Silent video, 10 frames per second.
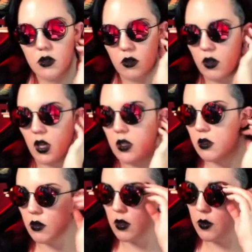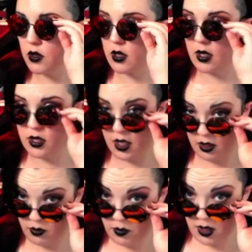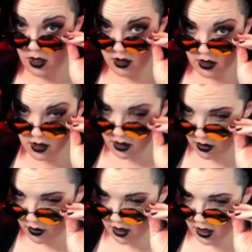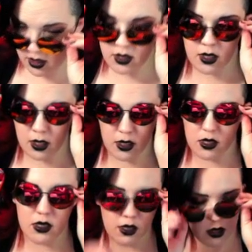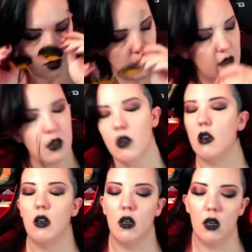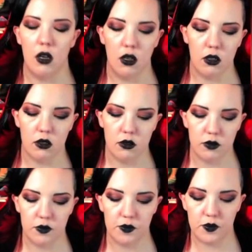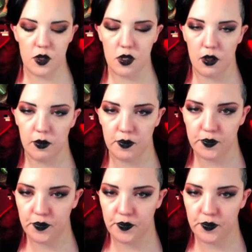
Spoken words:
color's correct. Okay, I'm just like checking with my eyes. Is it correct? It is. Let's see.